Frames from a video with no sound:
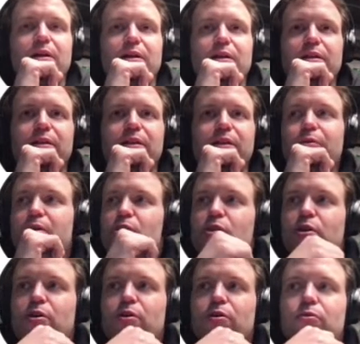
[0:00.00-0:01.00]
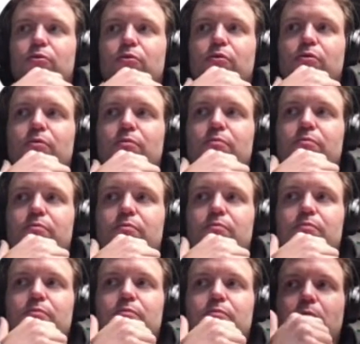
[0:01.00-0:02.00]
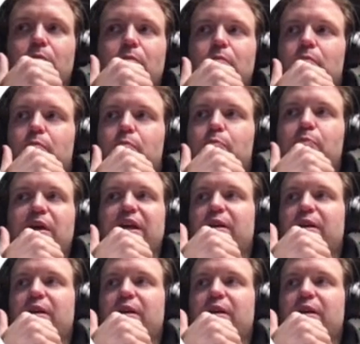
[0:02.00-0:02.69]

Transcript: there is no big